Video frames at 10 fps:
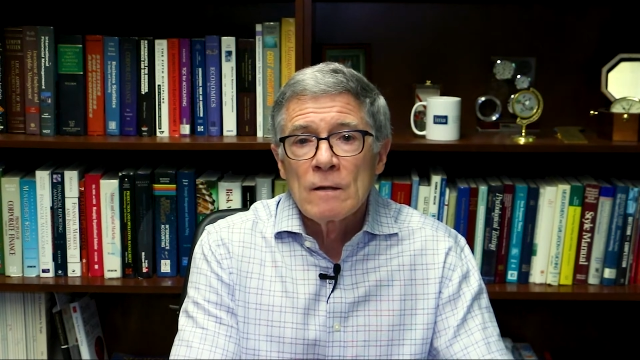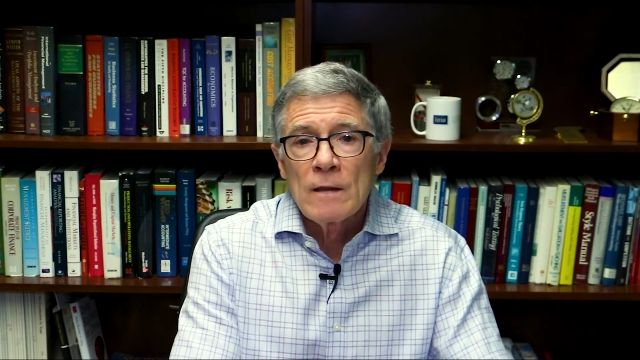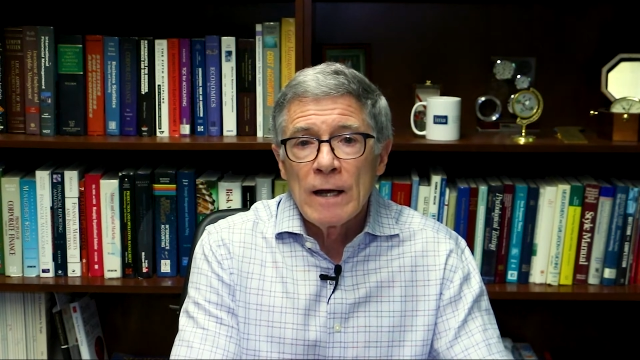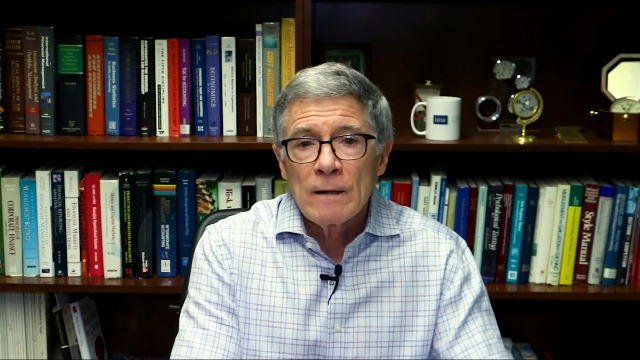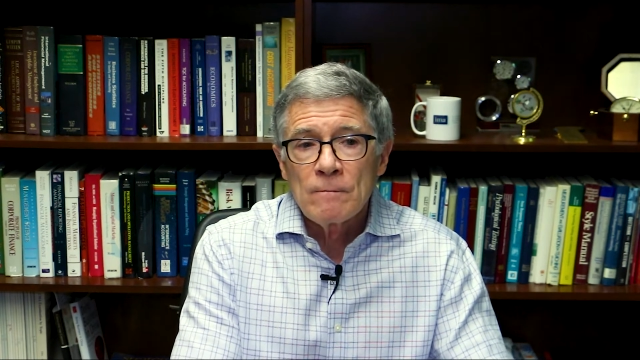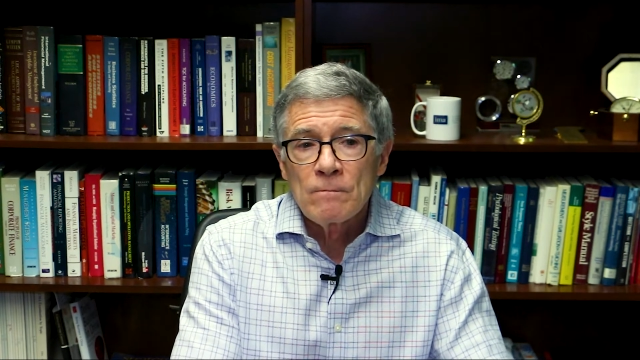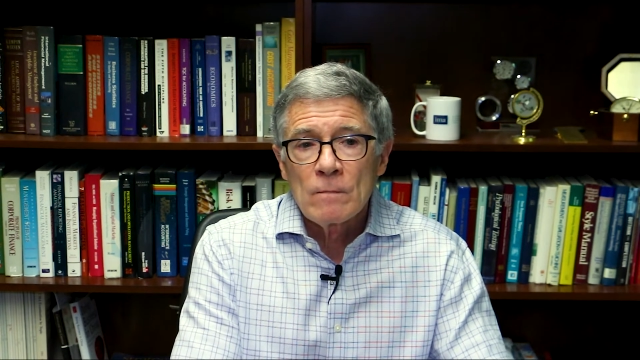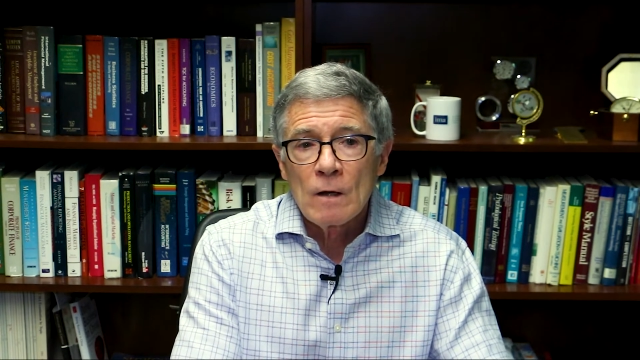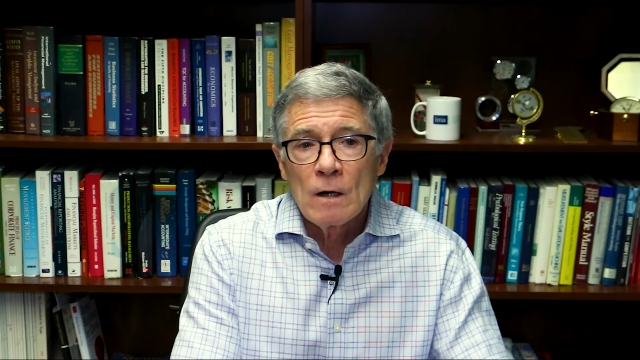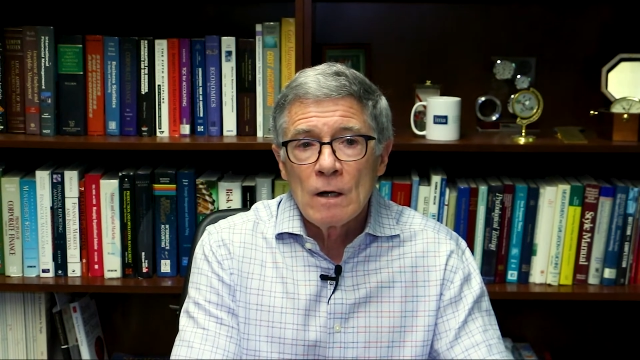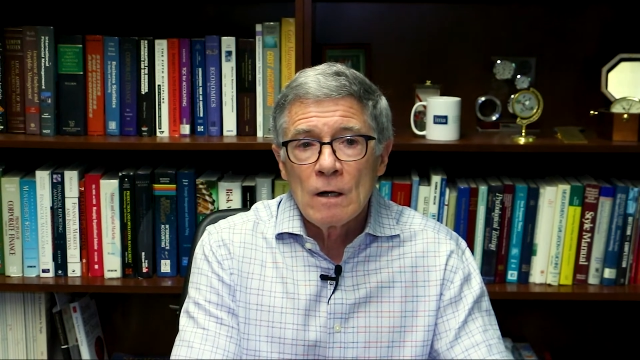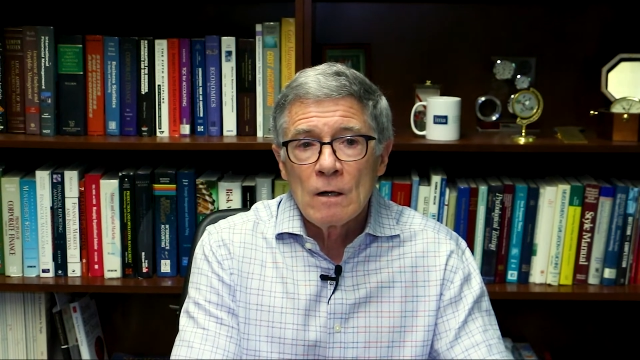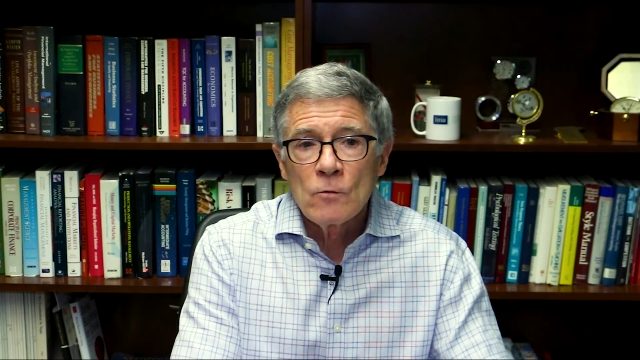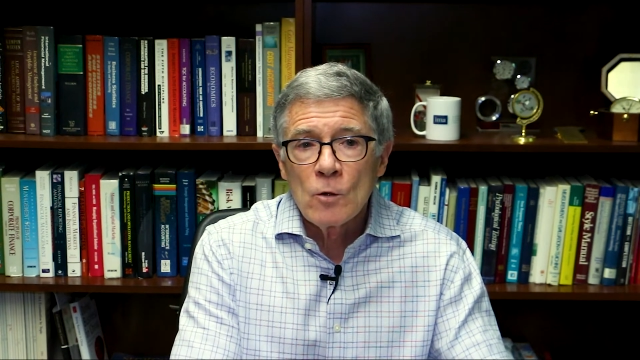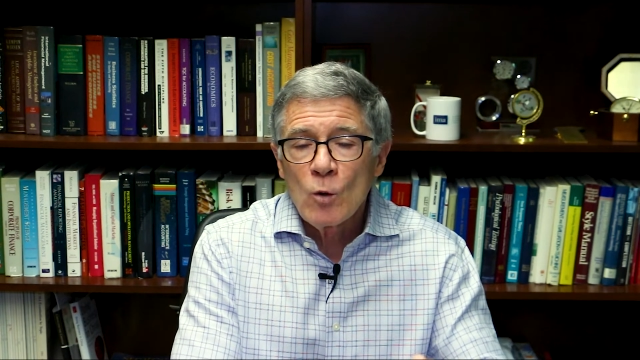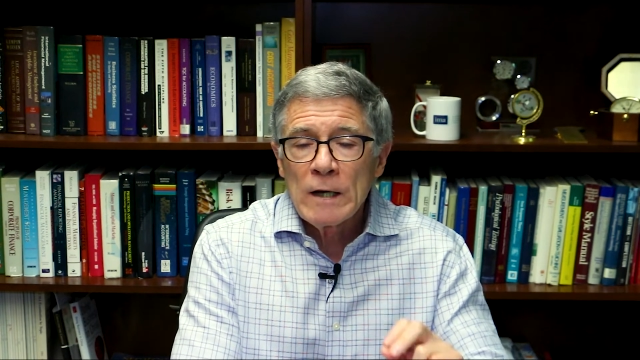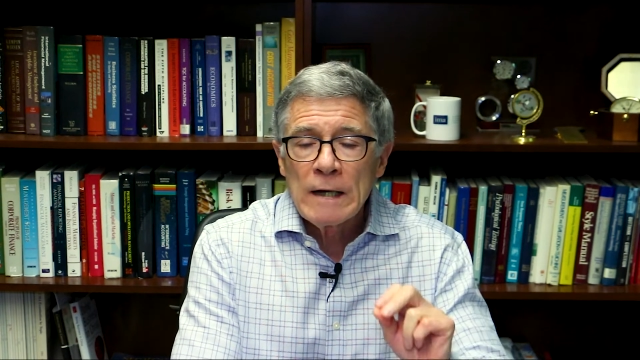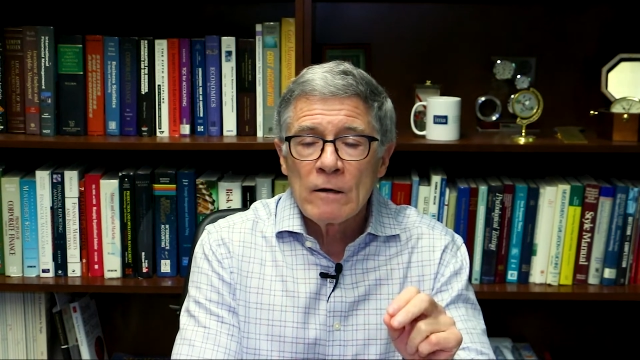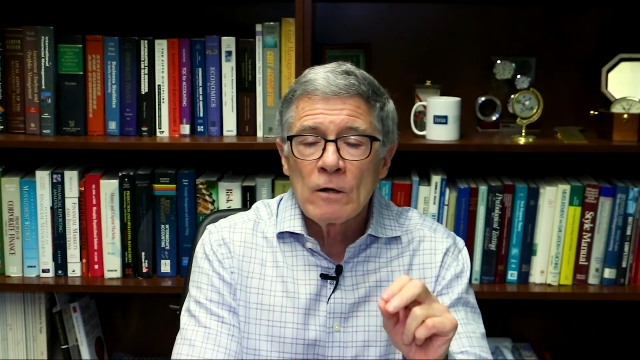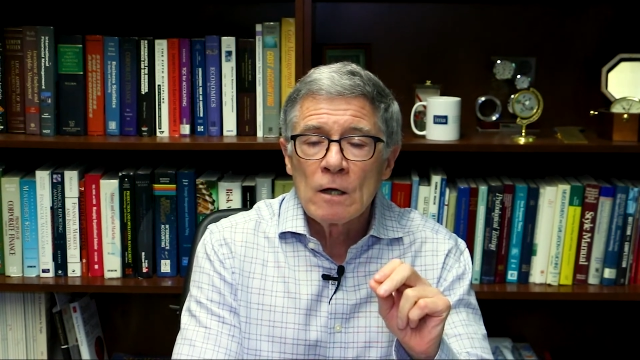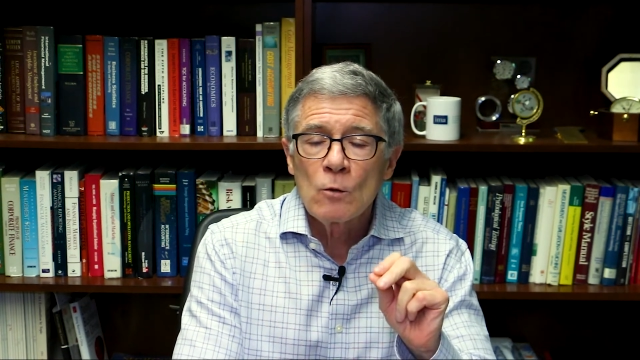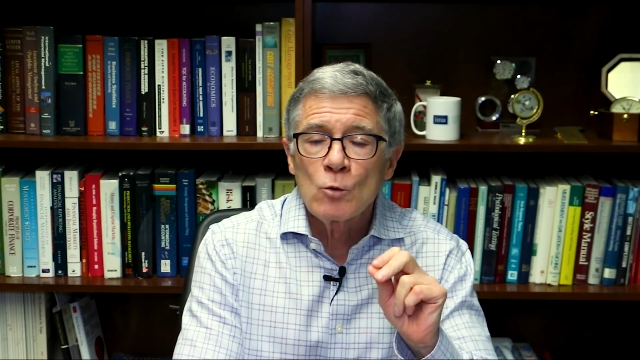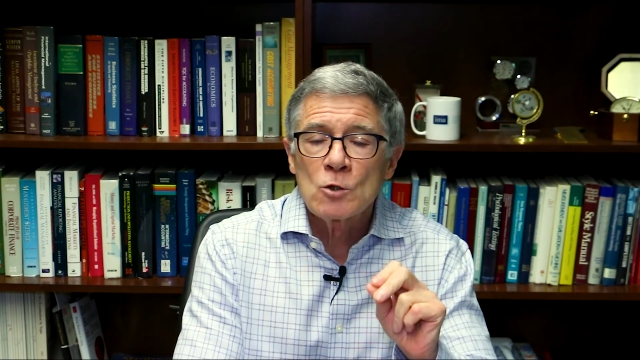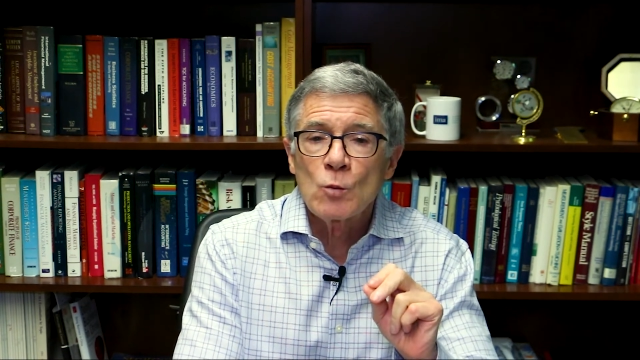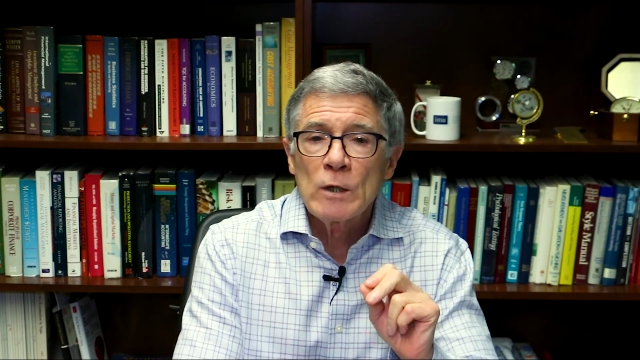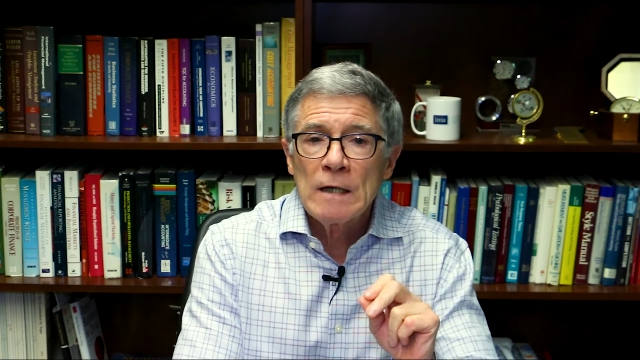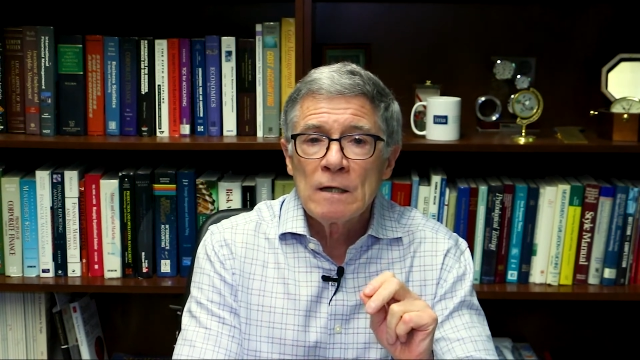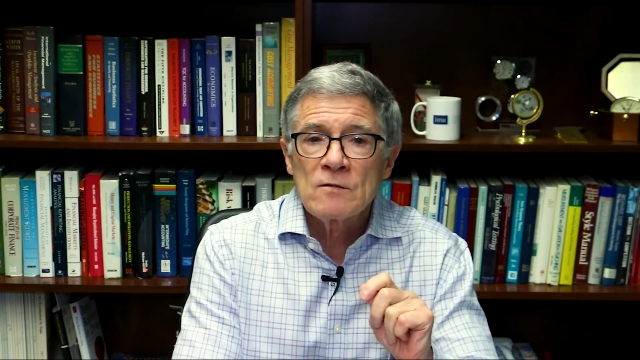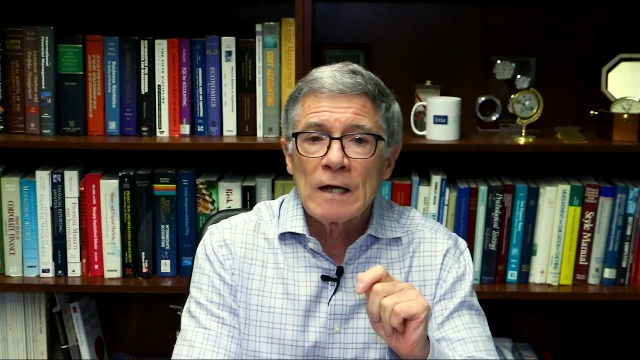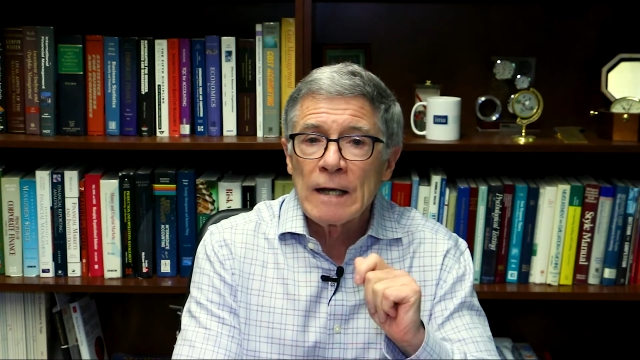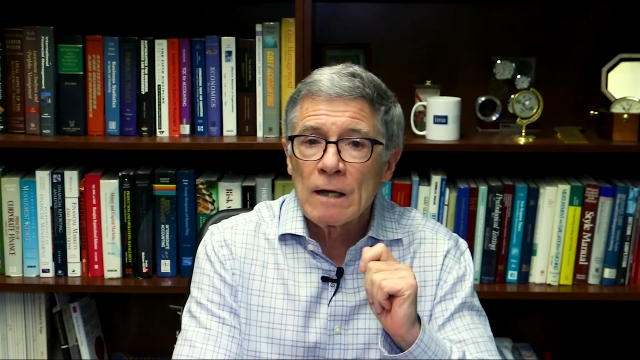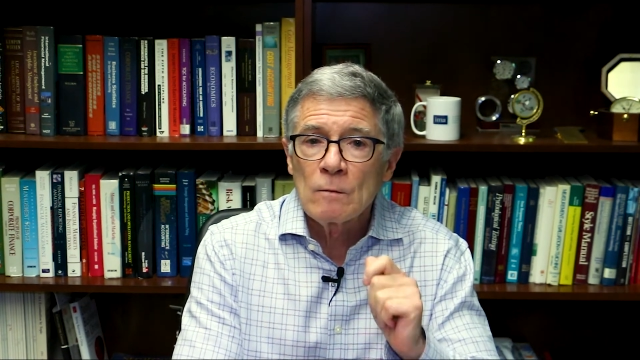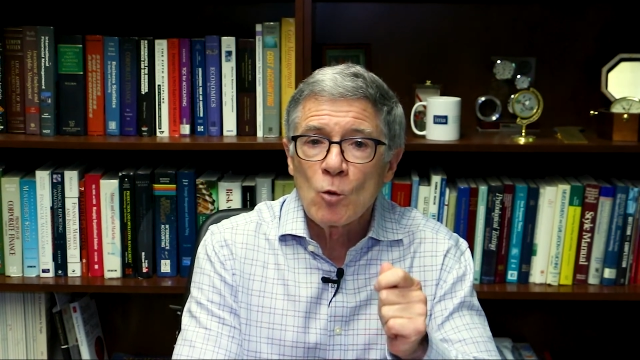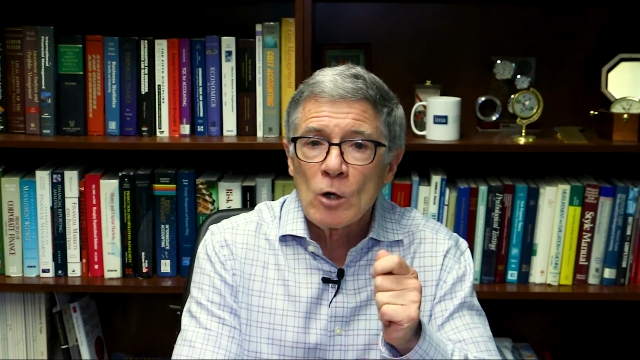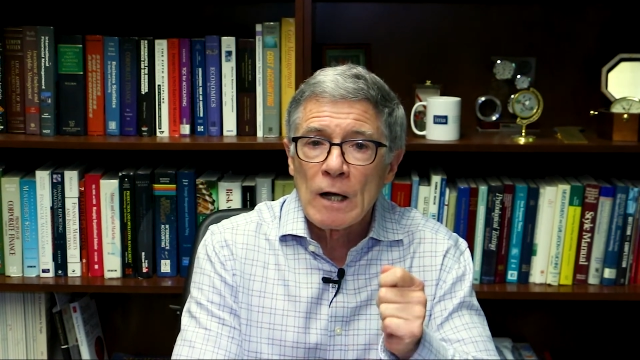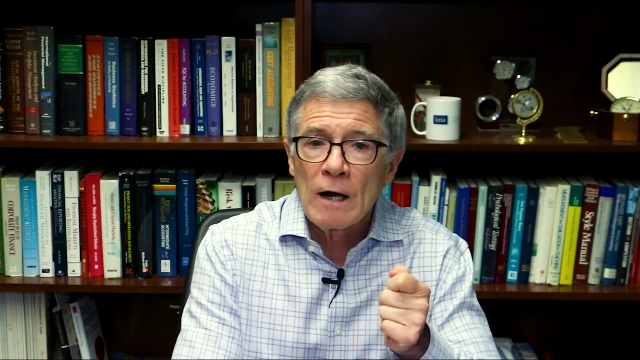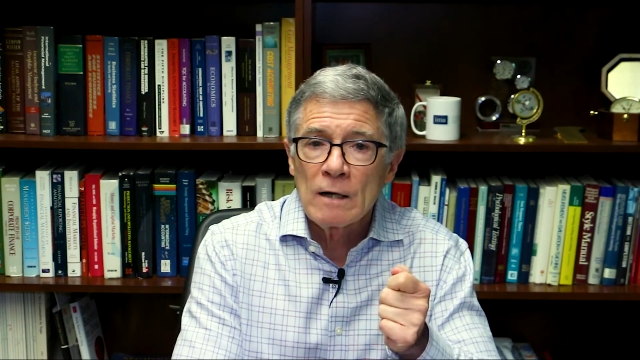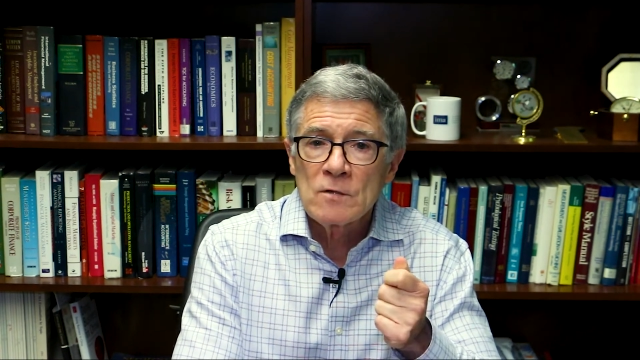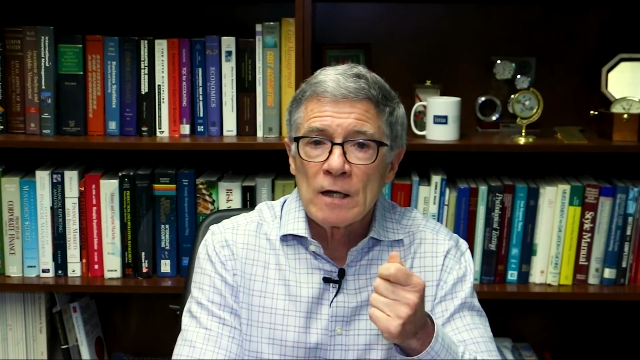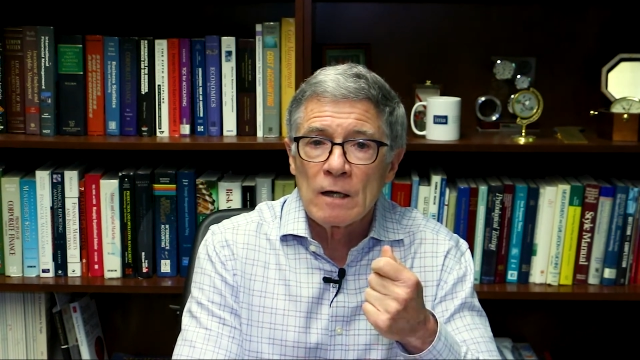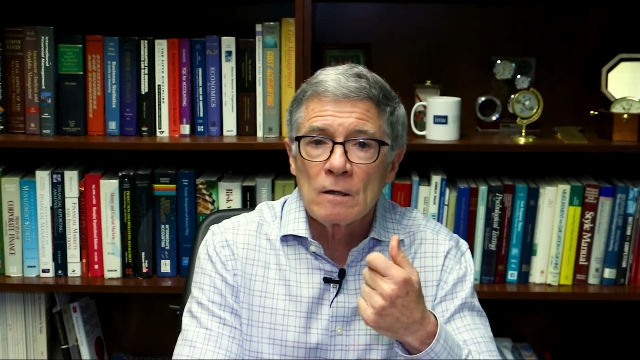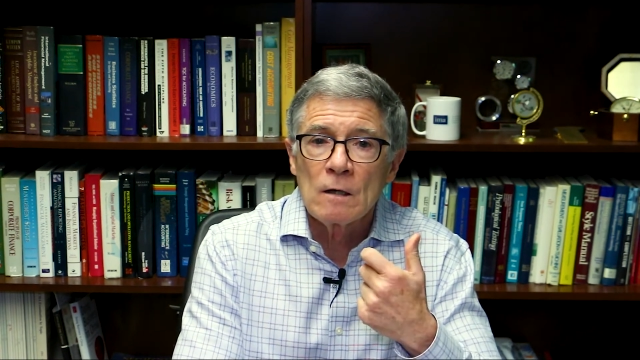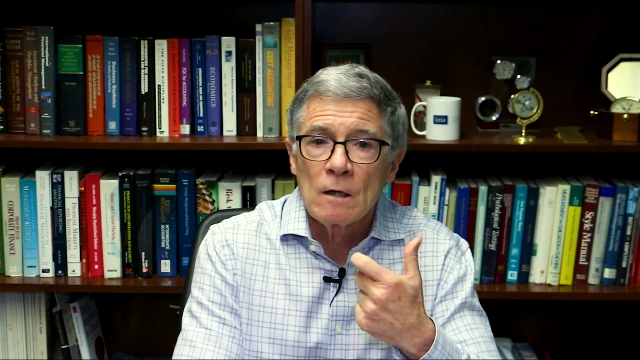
that the one area which we needed to add more content